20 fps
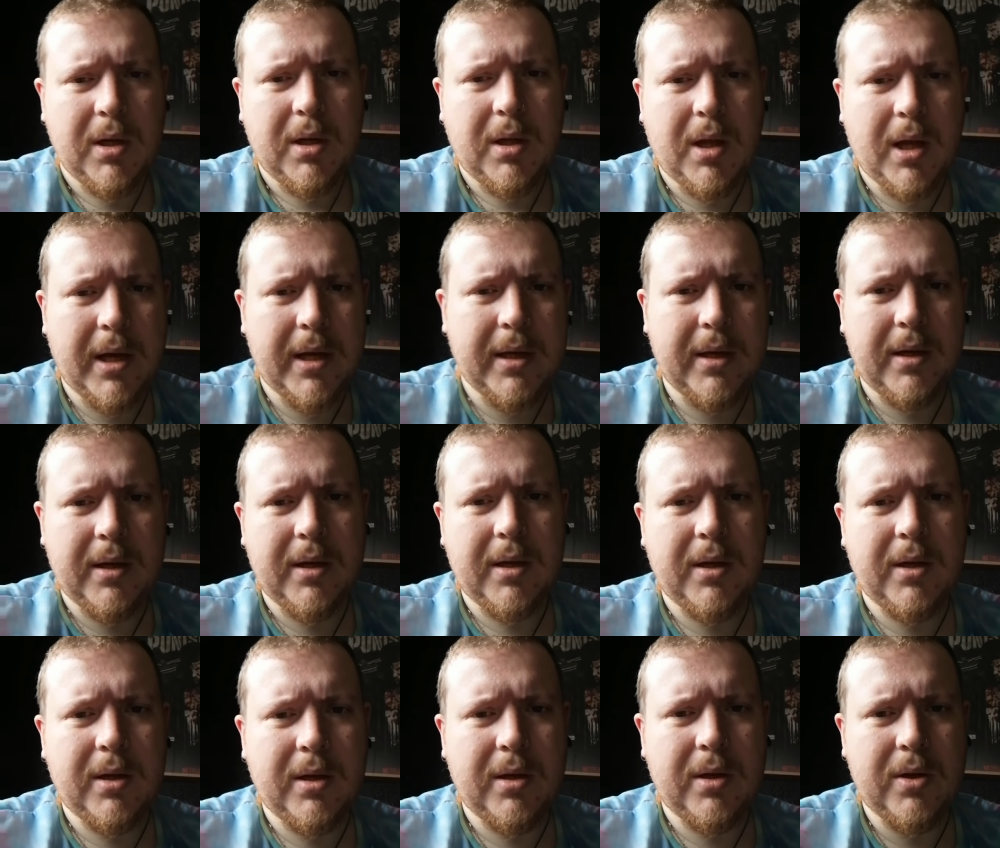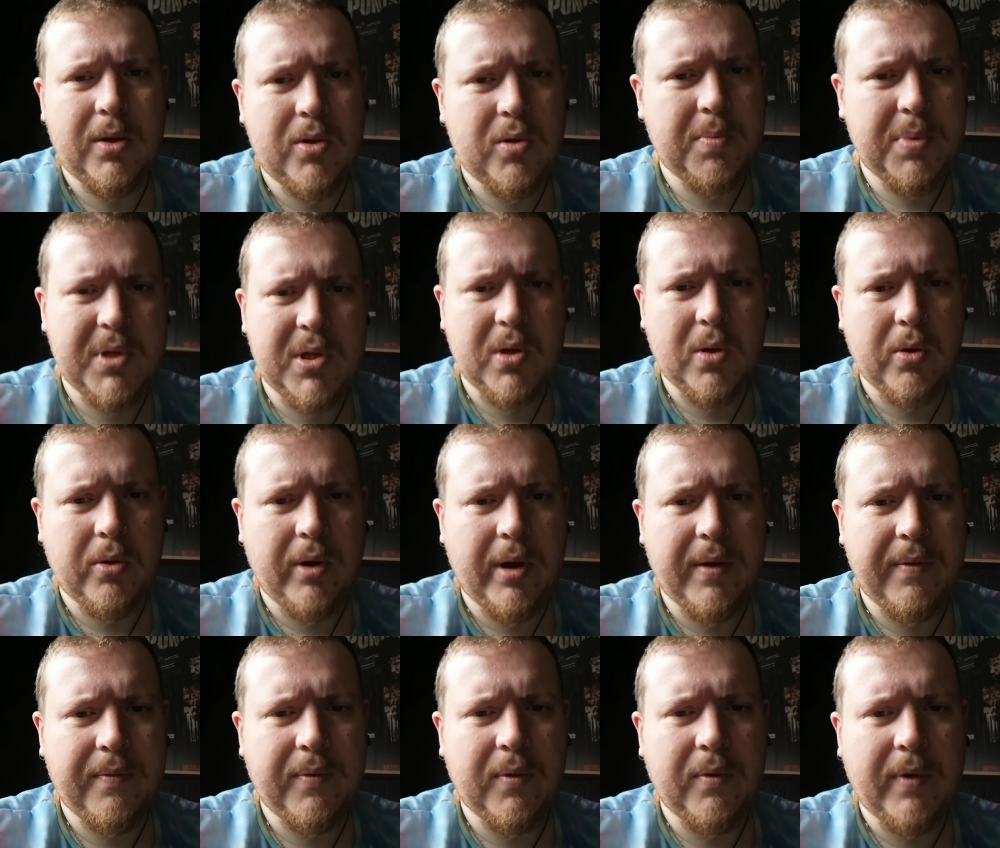Like you should be so
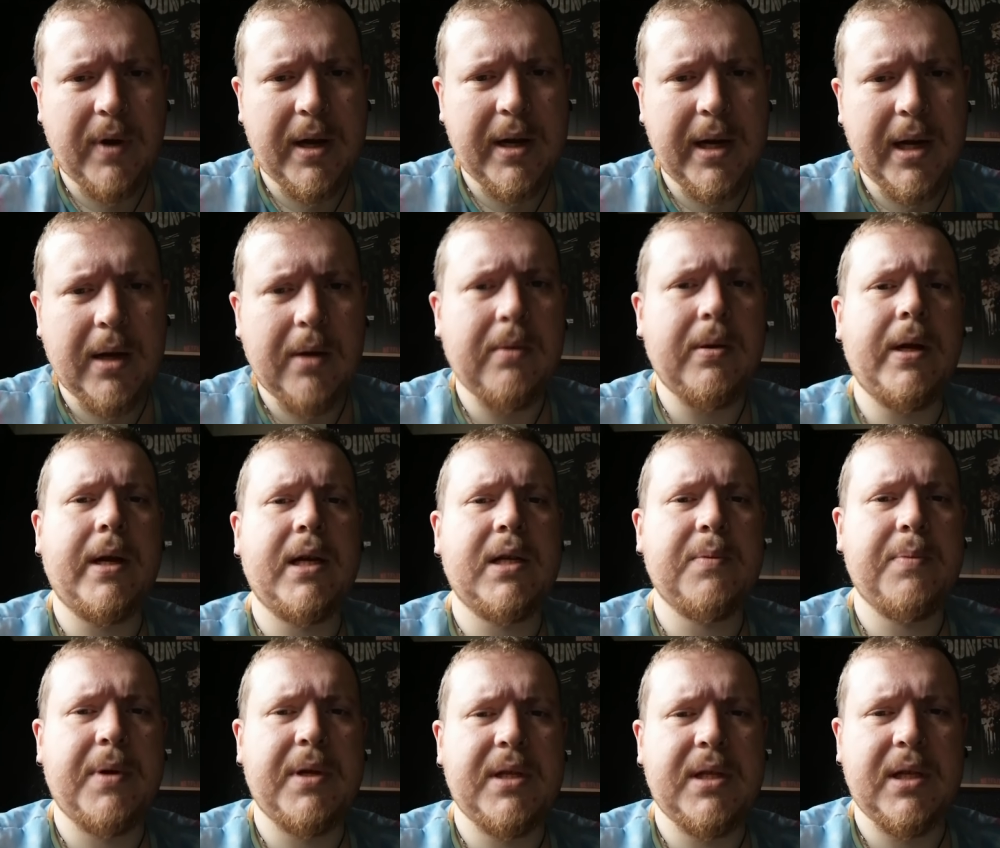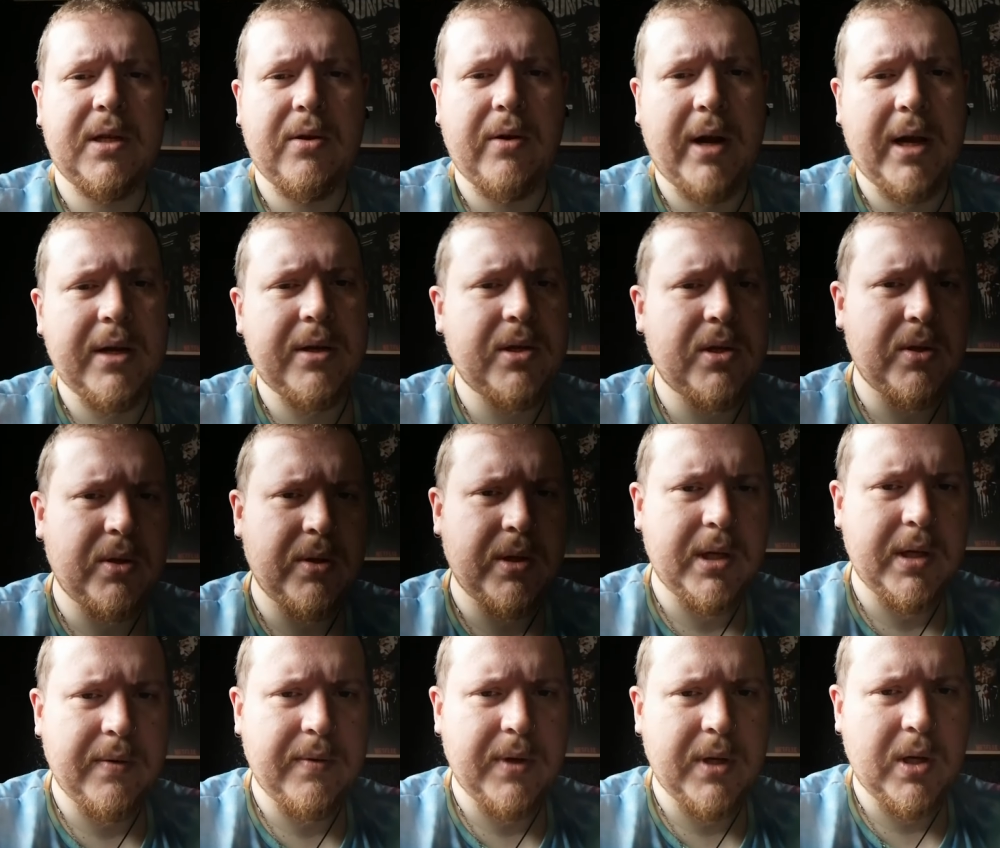grateful right now and expressing gratitude.
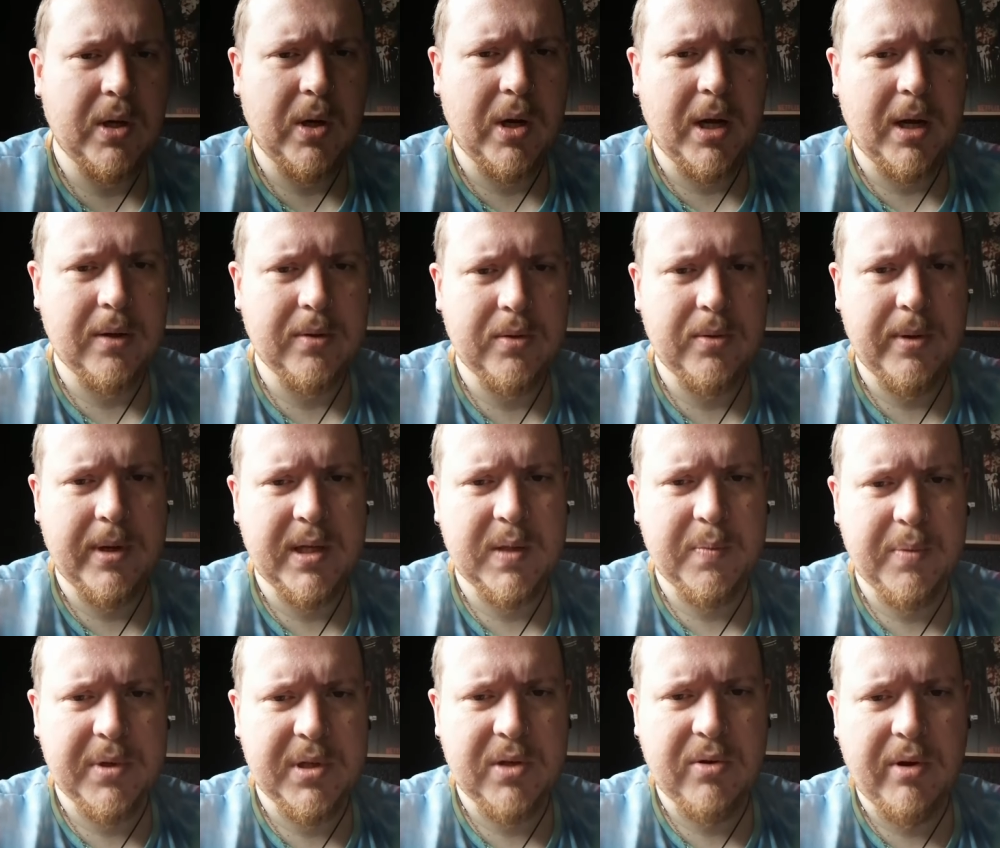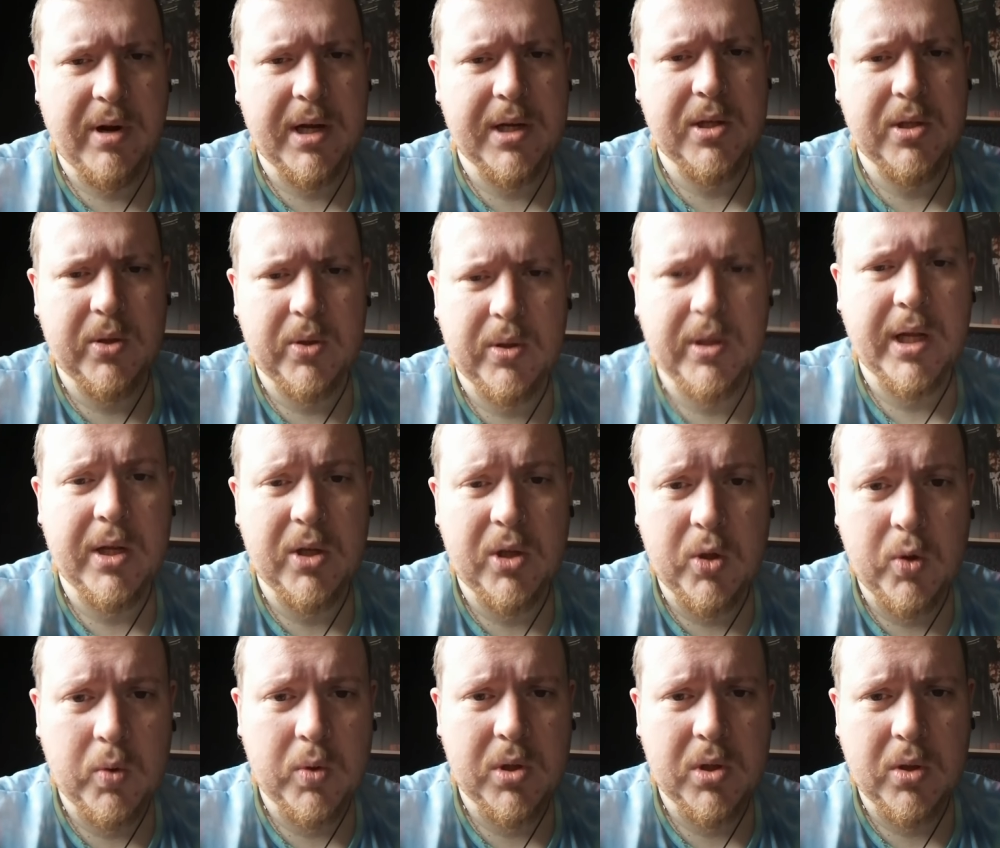And if you don't know how to express gratitude, then
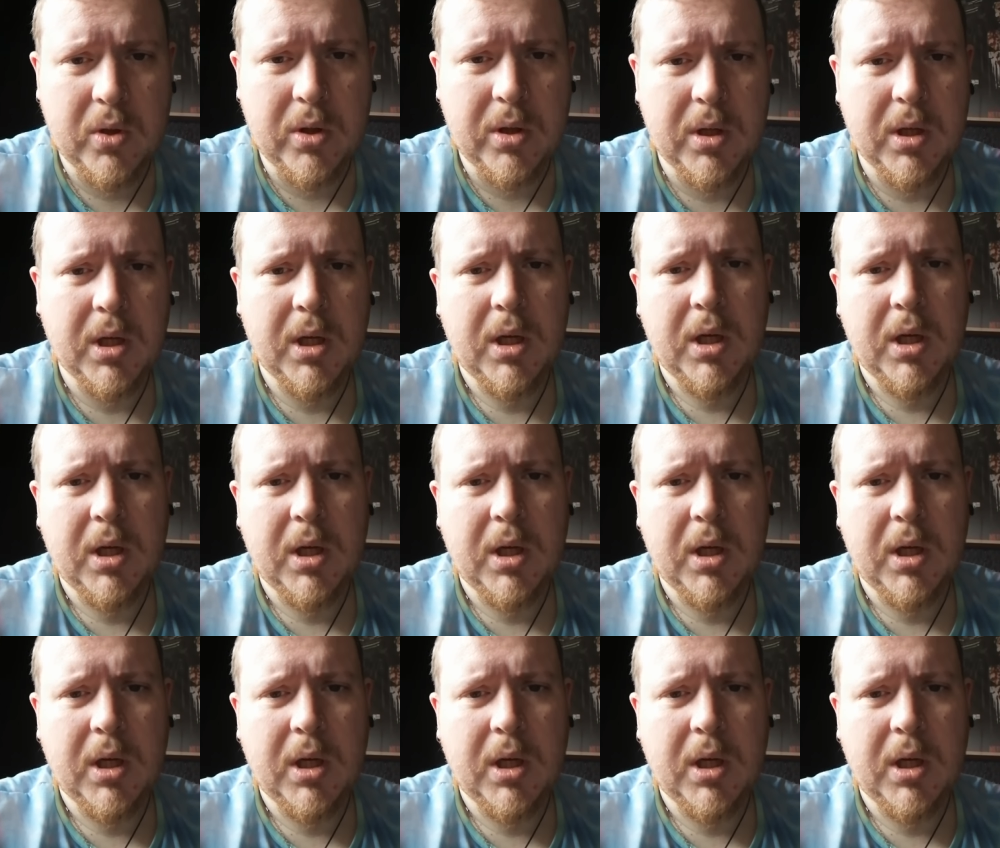you suck.